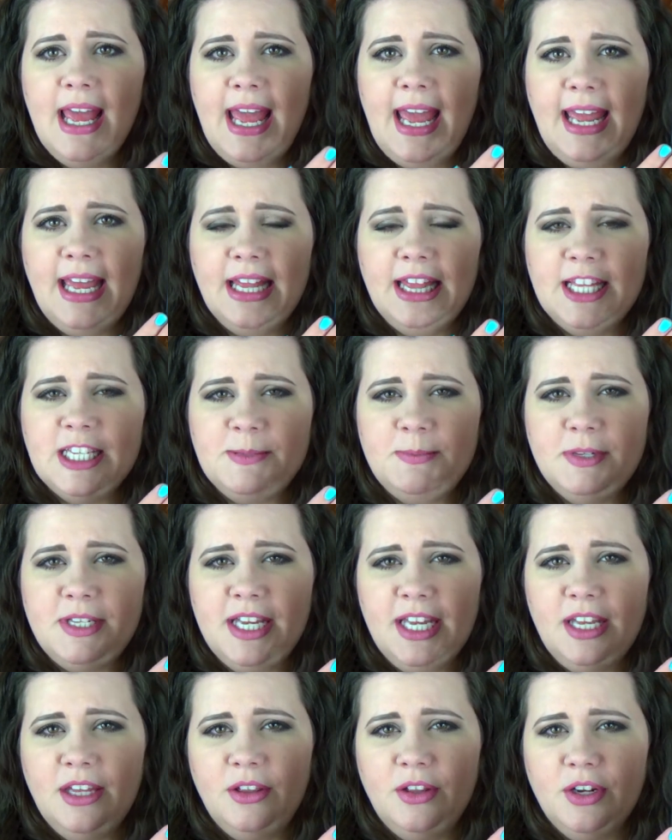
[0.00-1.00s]
And this
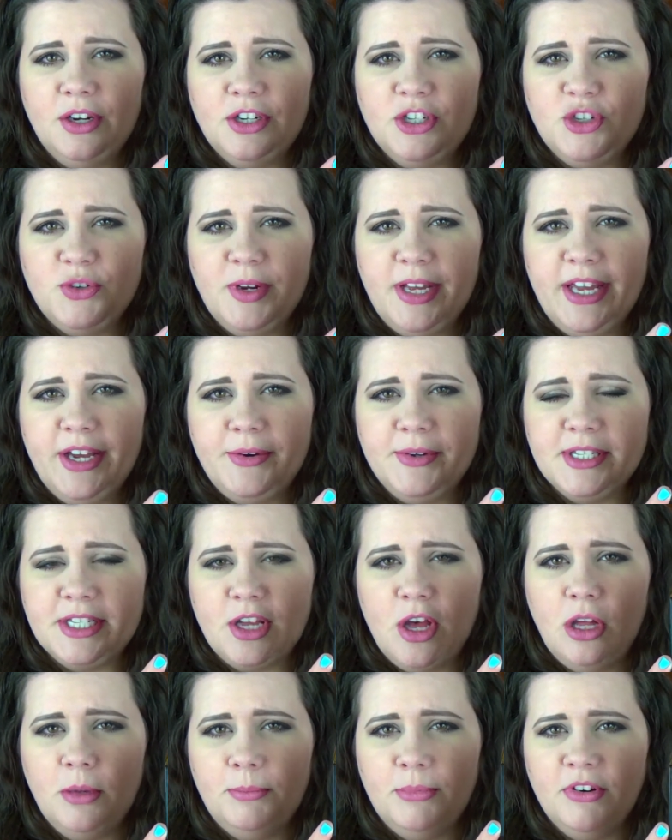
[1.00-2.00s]
particular trio is
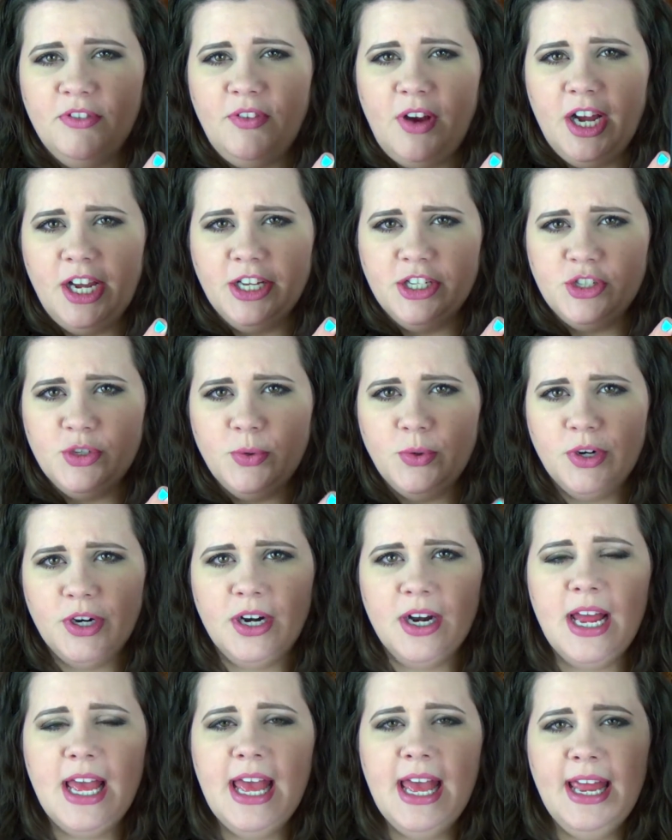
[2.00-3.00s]
called Provocateur.